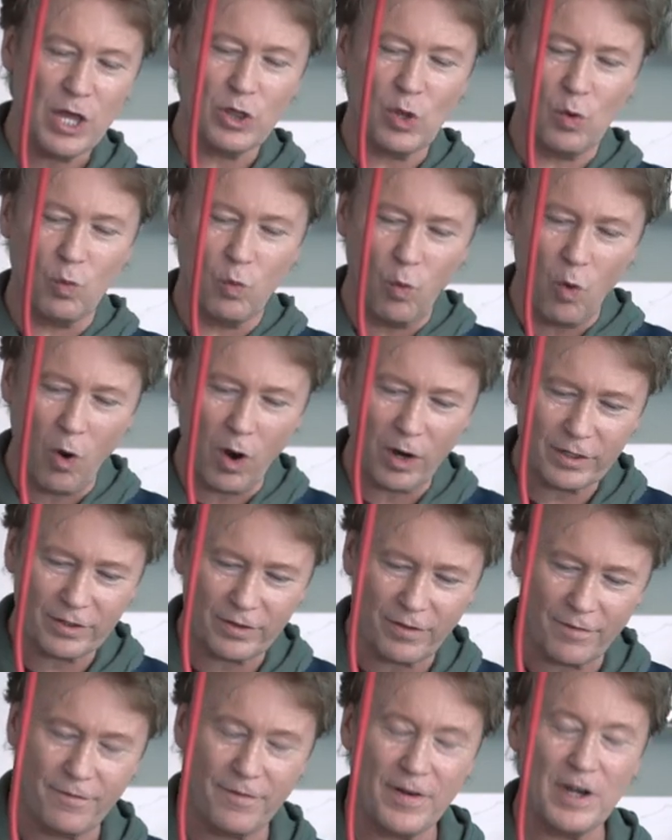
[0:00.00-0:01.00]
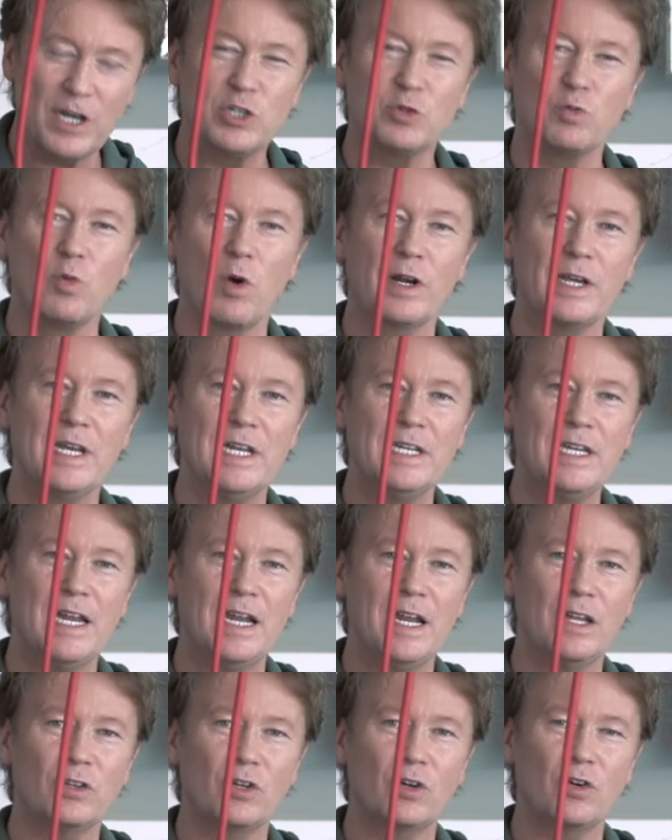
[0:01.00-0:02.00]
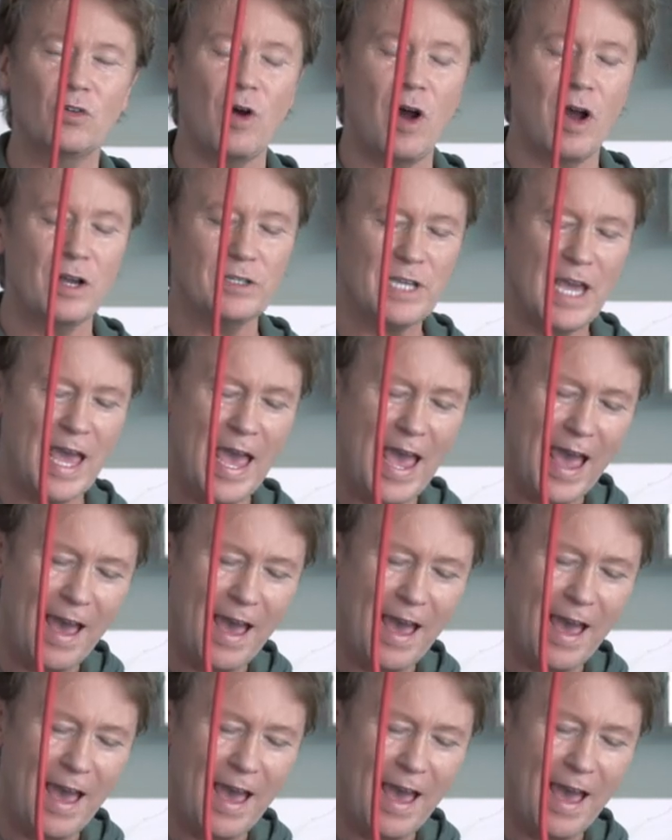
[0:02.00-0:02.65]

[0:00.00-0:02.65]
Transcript: the work, the finished work He did at the cross,